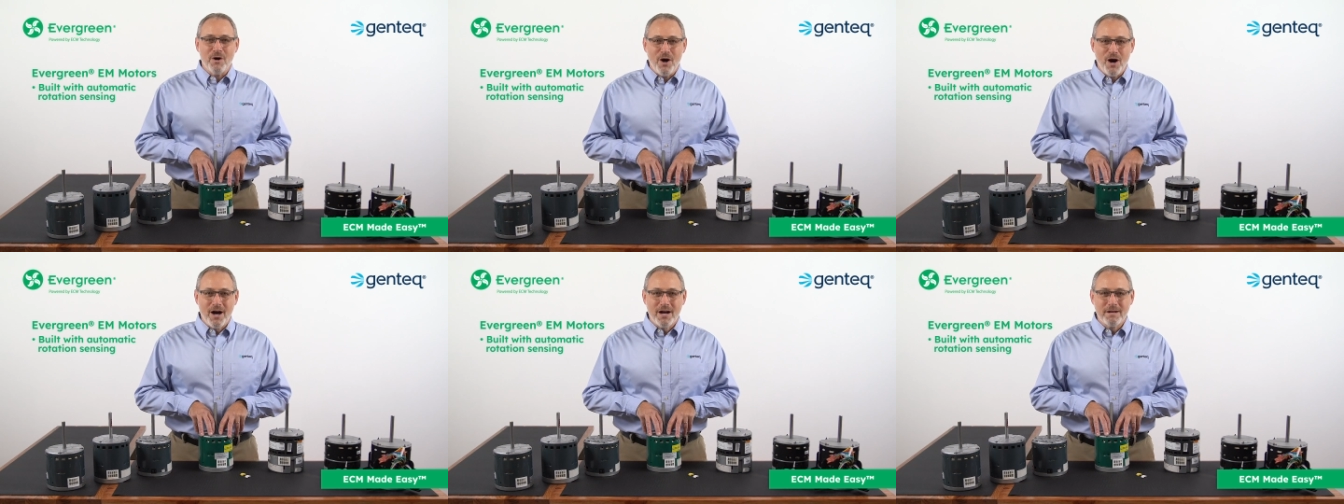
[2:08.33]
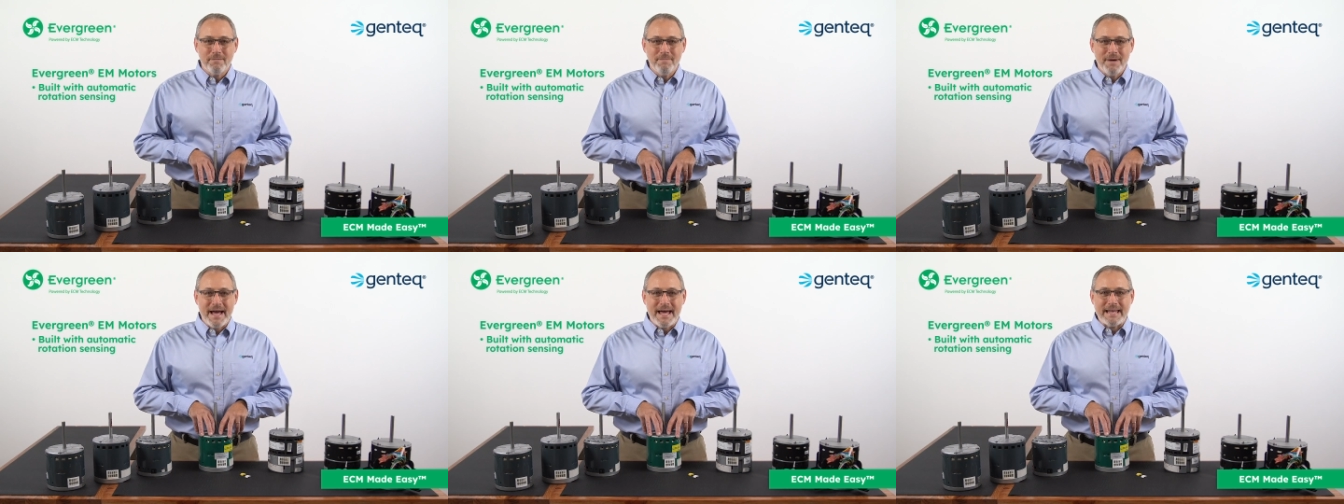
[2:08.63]

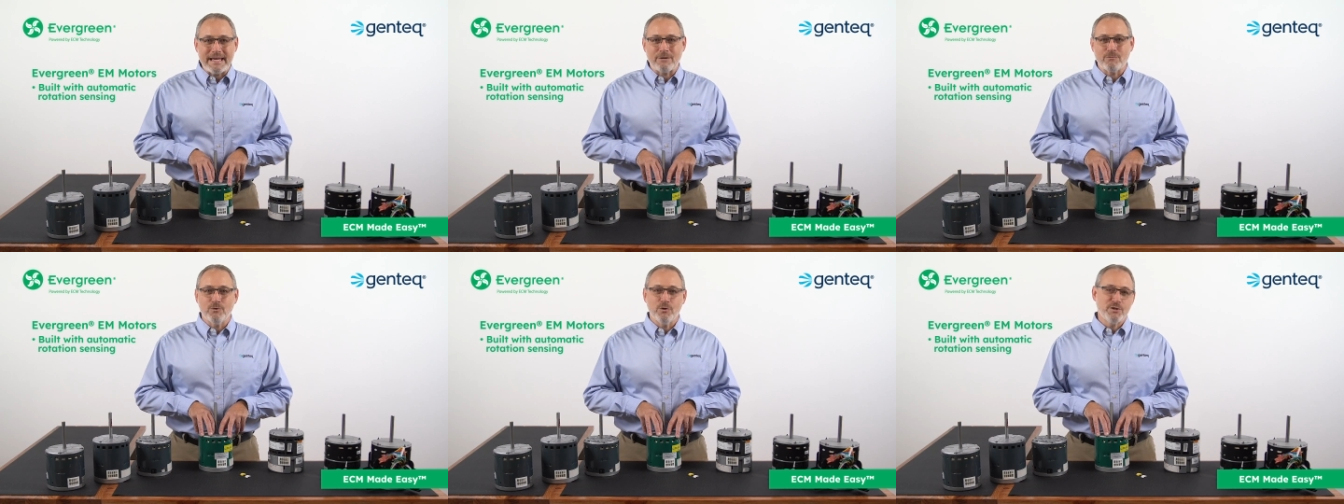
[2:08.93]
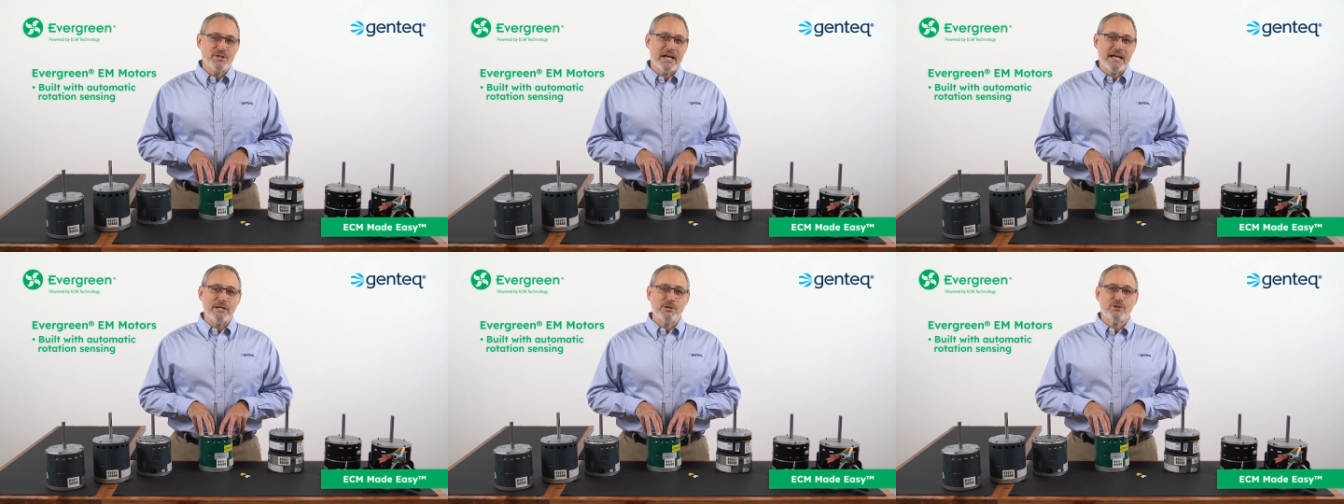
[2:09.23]
automatic
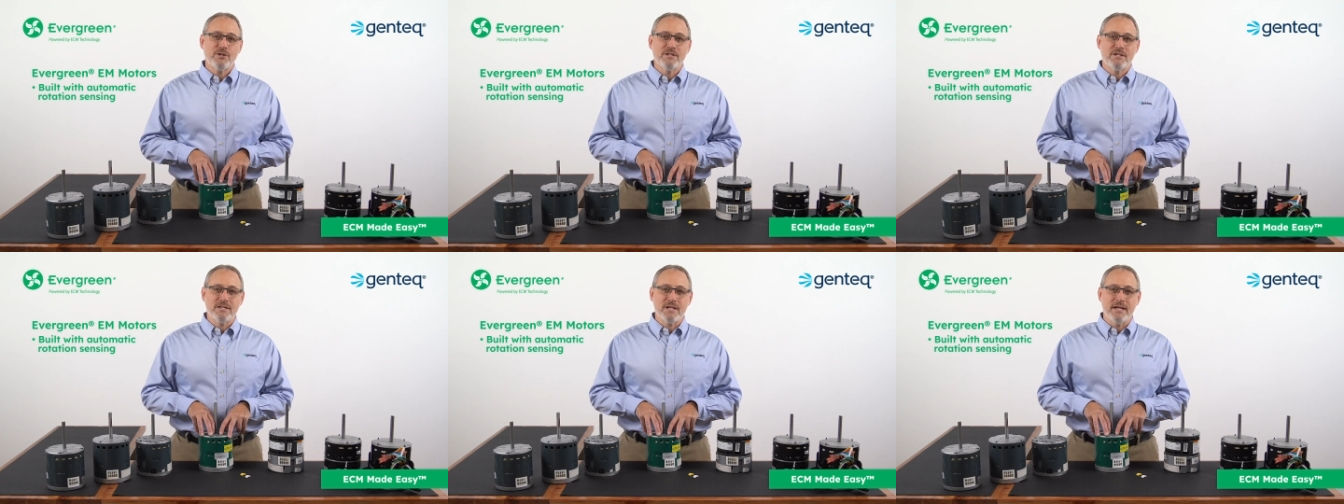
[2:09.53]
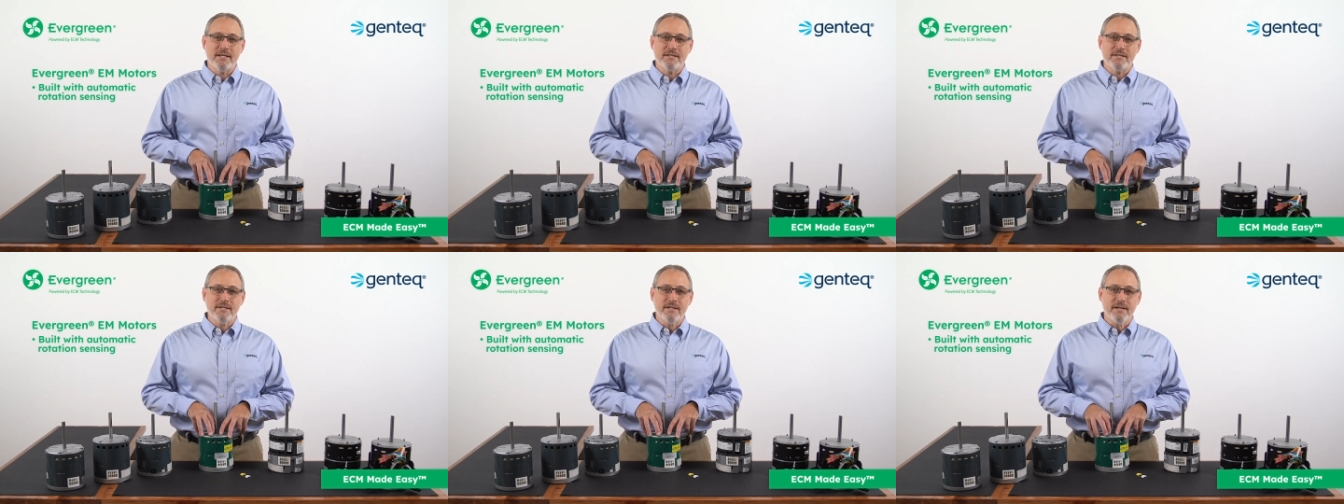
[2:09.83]
rotation
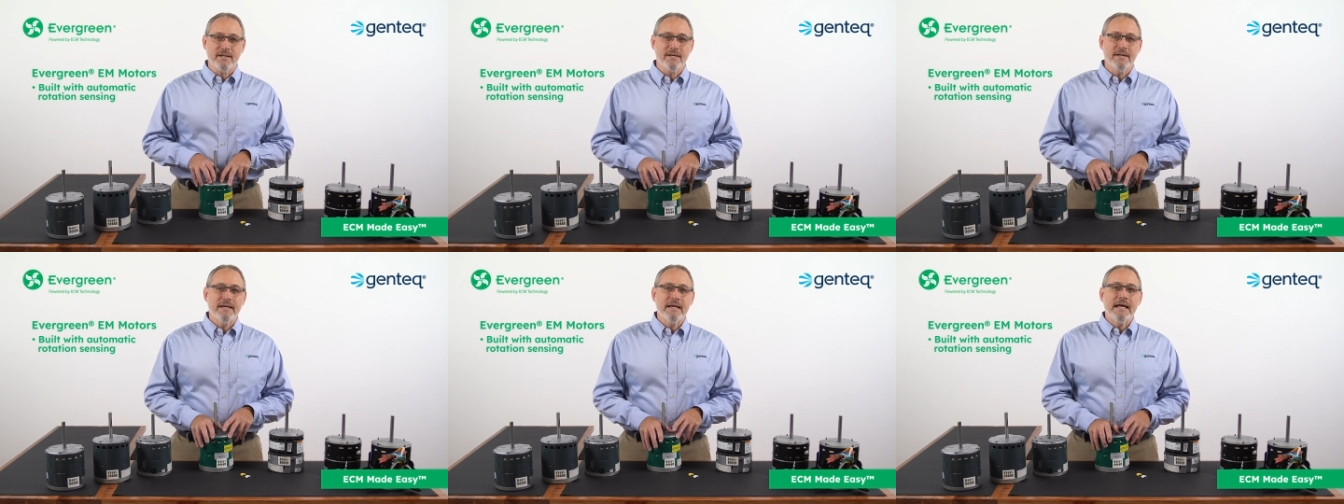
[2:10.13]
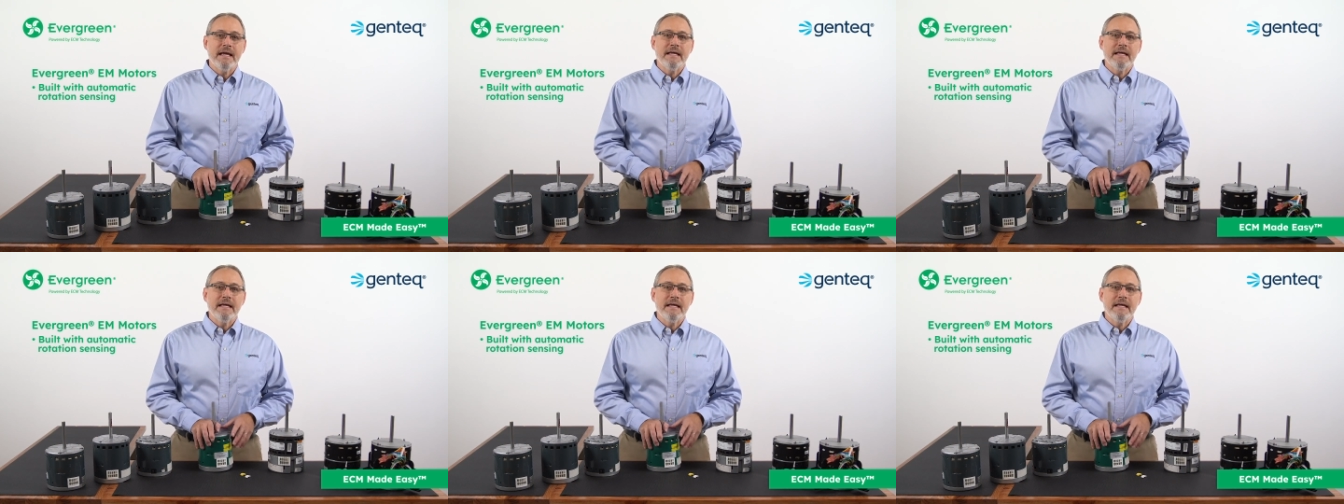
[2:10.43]
sensing,